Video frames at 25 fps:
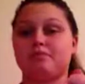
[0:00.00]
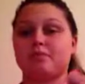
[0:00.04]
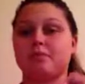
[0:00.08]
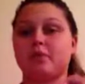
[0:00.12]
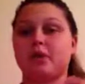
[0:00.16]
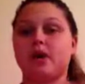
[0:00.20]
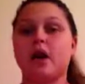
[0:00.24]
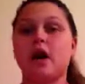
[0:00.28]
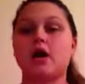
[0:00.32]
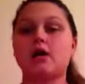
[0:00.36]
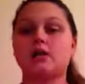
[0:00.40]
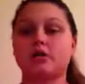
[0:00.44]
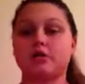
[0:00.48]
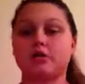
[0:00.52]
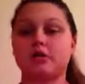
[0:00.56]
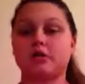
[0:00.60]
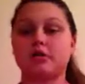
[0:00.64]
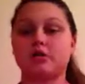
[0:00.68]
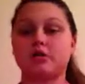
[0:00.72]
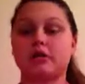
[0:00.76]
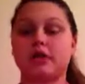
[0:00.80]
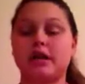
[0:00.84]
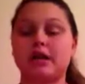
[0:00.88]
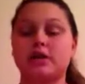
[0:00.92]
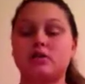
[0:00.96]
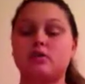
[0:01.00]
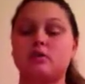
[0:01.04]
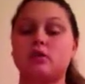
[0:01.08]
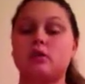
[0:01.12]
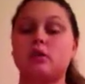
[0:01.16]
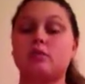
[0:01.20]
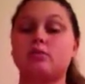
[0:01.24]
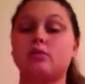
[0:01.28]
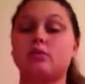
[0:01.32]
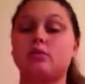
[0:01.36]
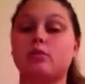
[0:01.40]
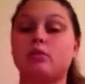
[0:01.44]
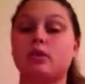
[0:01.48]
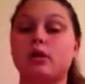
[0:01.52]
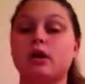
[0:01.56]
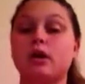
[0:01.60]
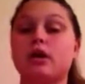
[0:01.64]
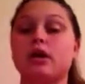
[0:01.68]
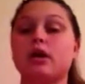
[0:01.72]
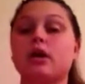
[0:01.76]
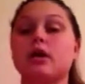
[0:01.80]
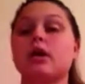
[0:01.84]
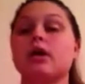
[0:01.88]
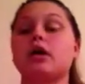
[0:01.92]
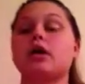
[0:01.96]
colander that you can
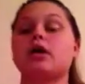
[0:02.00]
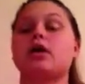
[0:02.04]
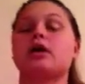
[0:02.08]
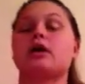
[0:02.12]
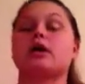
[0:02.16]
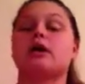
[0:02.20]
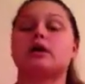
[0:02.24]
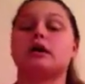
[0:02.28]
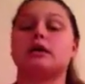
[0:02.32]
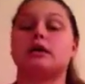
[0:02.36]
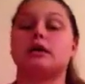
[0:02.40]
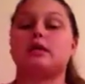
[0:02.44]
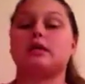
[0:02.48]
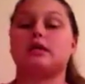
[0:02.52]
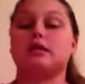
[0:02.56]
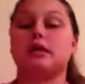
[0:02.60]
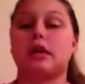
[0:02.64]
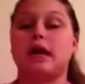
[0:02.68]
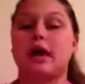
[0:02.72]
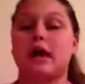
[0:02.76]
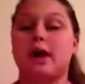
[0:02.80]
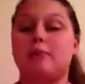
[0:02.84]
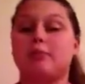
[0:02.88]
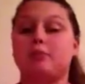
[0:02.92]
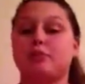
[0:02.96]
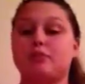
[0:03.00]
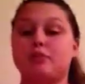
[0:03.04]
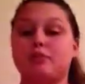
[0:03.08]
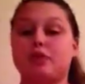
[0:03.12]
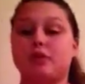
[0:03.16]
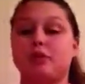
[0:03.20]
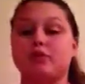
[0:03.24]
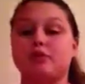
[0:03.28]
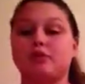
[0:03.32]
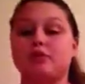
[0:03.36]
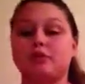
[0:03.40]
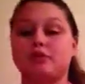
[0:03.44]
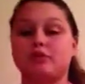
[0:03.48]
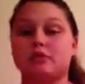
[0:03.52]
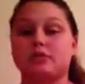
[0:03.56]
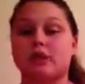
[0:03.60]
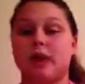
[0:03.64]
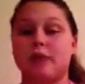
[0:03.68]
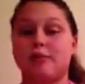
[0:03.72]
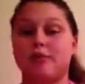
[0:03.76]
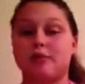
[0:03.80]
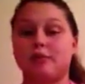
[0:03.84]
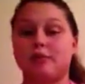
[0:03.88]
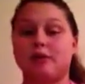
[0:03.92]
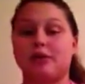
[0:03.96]
pour the apple
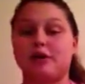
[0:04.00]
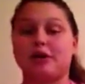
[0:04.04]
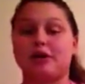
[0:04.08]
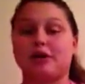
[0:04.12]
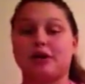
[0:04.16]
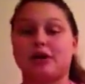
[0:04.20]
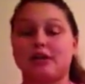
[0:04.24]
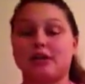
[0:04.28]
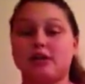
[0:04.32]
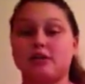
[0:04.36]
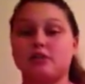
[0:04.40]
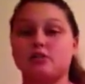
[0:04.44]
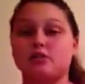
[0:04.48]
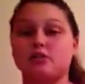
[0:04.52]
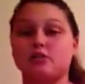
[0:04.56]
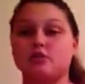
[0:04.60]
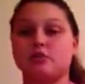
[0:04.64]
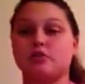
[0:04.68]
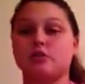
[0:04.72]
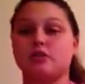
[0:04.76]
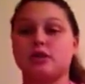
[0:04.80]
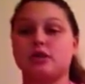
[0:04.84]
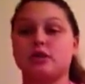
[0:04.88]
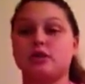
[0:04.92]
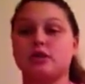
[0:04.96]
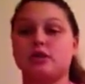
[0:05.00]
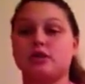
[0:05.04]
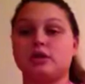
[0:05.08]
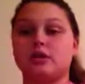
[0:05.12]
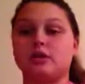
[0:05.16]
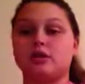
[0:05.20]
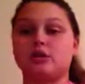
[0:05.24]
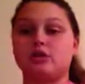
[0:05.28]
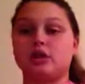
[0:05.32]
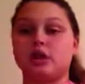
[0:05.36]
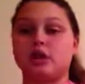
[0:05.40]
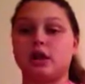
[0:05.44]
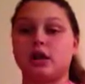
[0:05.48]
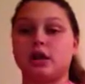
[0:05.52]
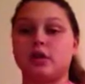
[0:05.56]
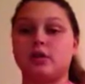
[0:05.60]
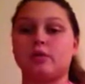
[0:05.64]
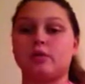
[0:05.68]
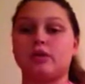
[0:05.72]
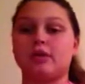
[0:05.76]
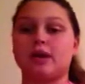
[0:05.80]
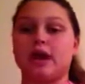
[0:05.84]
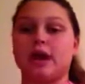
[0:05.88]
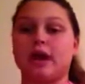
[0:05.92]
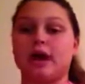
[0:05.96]
butter into the jar
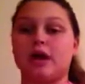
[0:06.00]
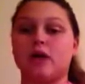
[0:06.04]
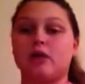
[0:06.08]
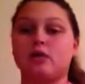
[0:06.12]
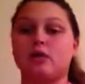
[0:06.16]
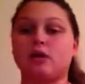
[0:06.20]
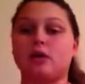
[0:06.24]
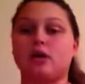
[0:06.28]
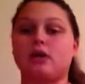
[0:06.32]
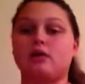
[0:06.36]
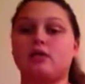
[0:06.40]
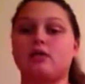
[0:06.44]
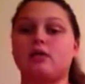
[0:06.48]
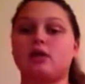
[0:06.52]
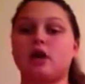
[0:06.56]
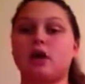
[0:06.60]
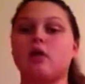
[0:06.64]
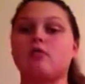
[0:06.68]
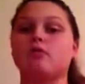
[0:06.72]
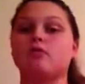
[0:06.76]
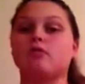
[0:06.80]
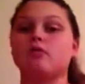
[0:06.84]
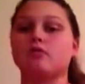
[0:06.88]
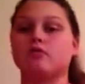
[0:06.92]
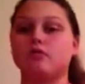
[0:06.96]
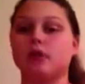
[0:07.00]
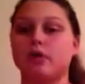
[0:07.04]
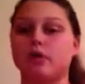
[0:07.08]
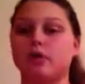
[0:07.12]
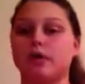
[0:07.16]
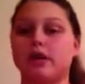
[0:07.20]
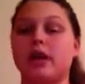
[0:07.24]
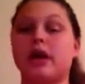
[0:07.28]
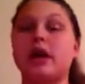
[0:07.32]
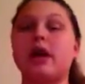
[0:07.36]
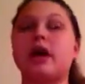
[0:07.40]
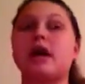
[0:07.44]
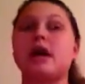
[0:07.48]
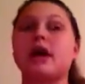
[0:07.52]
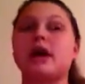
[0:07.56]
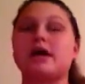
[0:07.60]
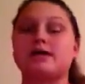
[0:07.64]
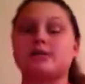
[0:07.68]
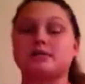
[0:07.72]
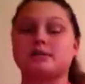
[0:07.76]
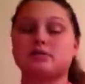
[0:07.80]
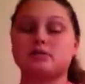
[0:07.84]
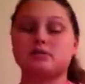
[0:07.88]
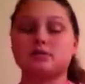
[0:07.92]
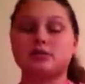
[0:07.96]
without it overflowing.
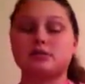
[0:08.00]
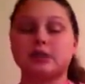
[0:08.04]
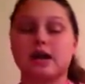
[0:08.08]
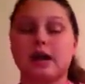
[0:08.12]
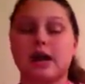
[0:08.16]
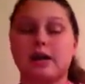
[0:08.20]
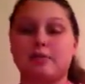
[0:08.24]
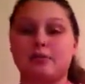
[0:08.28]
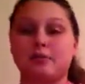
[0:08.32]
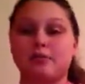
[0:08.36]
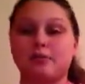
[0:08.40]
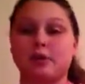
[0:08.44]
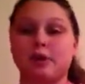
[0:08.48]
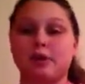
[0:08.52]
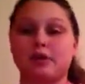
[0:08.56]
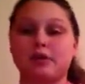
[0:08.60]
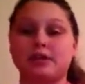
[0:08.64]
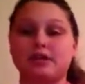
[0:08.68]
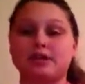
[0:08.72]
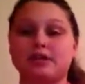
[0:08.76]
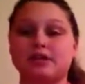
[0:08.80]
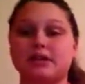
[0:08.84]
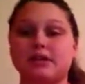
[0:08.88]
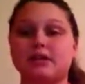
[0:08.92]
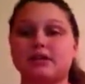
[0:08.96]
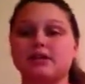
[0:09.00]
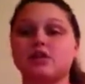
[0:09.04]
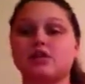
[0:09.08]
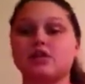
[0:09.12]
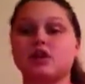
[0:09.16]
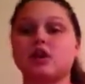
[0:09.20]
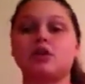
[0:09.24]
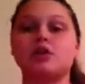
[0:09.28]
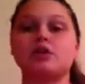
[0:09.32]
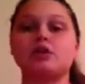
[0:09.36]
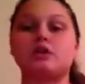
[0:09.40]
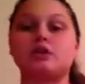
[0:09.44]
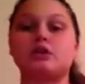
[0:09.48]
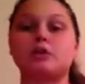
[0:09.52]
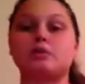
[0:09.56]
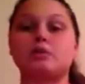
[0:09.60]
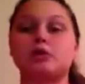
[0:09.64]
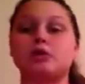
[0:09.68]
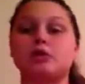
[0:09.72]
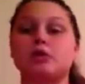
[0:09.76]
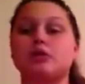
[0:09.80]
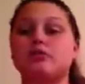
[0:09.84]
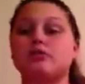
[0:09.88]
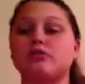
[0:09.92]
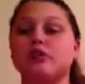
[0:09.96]
As soon as the apple butter is in the jar, you need to
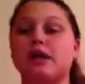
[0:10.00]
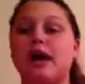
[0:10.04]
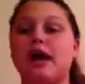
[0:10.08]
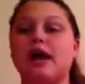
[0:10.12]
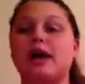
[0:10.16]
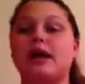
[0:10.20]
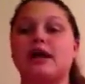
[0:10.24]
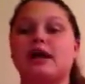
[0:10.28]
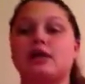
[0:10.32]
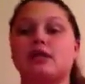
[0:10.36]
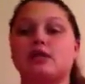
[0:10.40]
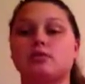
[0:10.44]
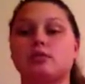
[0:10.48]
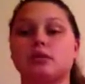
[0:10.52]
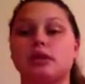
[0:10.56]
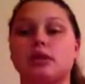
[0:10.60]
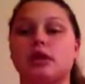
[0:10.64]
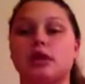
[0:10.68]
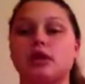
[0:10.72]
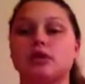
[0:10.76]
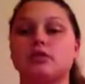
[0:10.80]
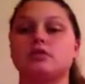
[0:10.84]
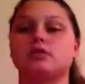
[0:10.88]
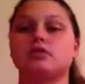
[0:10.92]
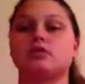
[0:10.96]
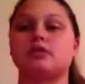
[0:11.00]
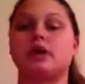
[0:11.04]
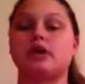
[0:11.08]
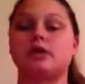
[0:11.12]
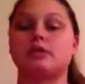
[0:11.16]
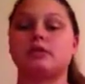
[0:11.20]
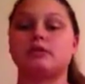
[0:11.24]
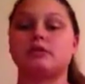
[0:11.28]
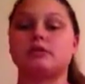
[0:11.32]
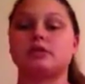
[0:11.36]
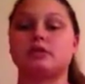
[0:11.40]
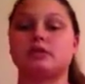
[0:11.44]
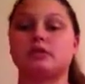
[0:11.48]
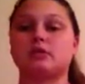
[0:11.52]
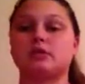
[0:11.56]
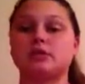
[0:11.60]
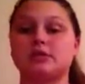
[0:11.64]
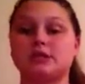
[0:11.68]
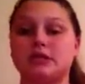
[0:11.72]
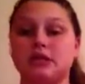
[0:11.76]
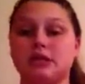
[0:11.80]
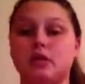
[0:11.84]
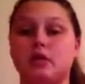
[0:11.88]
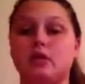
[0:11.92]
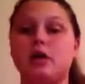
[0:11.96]
put your flat and your ring on so that it will
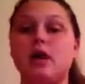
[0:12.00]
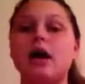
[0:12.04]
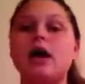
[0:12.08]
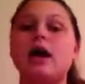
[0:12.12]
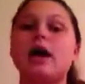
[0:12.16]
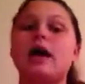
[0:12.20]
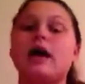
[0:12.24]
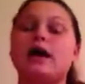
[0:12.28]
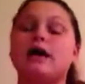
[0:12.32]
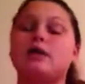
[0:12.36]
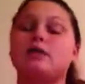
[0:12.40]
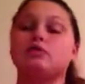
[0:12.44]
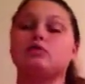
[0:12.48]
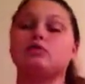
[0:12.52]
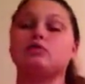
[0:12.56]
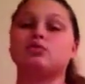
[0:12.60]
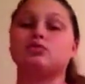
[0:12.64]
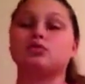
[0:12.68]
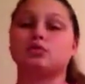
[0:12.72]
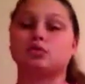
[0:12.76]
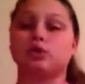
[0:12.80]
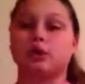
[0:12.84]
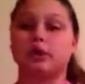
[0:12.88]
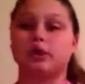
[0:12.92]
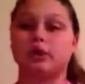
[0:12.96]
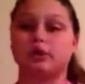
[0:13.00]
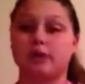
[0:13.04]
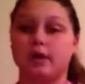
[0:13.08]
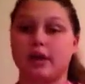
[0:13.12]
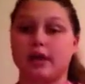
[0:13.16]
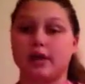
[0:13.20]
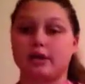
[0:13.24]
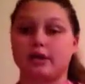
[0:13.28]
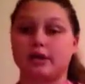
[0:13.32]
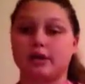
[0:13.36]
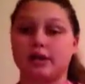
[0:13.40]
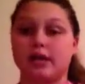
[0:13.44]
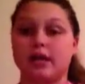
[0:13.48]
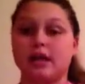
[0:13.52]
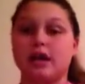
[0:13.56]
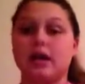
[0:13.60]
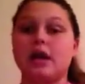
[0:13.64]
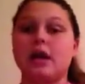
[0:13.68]
seal and it will store correctly.